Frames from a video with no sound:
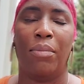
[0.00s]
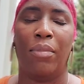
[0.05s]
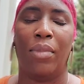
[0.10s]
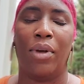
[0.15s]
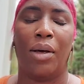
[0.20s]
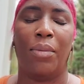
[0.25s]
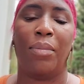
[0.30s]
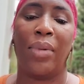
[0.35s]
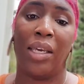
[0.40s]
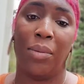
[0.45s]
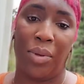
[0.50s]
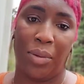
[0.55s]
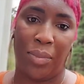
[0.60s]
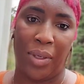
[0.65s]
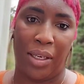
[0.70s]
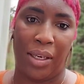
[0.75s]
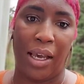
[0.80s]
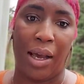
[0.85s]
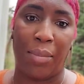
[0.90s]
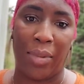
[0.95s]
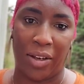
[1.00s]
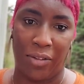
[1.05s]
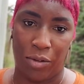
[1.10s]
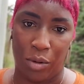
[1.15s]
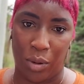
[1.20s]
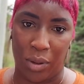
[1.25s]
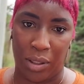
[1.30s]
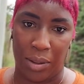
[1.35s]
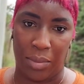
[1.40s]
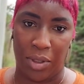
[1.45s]
Maybe me, I might
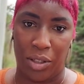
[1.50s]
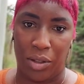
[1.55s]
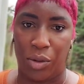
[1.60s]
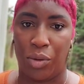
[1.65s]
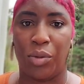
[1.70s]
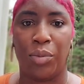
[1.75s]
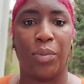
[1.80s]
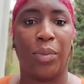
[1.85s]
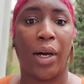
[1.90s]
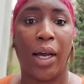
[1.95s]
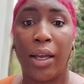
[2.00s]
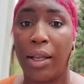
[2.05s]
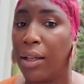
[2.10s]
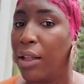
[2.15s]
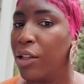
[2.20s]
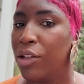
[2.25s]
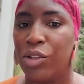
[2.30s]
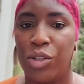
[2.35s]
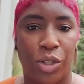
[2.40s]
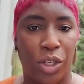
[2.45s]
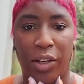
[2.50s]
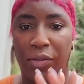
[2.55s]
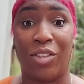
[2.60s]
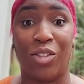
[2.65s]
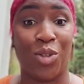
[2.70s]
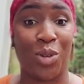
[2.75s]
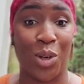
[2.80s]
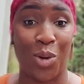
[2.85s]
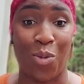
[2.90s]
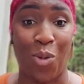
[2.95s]
forward them to you. But if
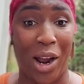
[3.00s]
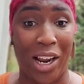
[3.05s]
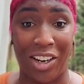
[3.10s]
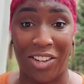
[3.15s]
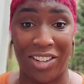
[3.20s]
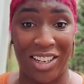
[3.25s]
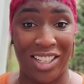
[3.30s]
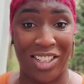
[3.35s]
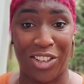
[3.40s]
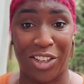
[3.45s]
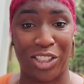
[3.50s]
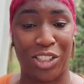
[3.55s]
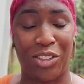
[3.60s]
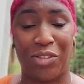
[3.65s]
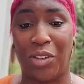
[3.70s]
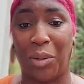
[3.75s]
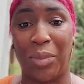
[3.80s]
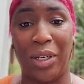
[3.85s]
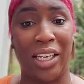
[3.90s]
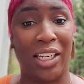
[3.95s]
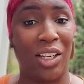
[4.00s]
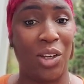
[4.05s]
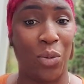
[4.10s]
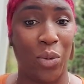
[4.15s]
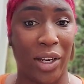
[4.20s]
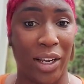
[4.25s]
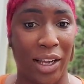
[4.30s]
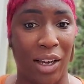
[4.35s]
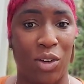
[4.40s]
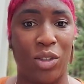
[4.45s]
you get wiring instructions from
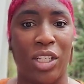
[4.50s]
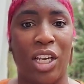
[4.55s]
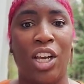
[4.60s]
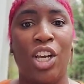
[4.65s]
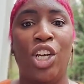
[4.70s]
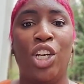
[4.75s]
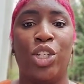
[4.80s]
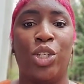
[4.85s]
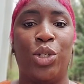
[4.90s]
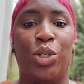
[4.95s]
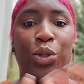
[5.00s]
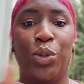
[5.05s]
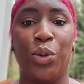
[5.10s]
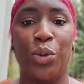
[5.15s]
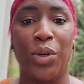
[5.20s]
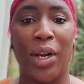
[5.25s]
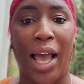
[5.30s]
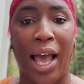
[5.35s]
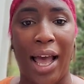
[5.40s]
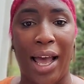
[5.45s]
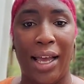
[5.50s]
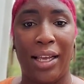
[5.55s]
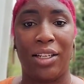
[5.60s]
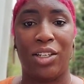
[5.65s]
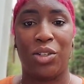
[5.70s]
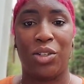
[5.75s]
anywhere else, do not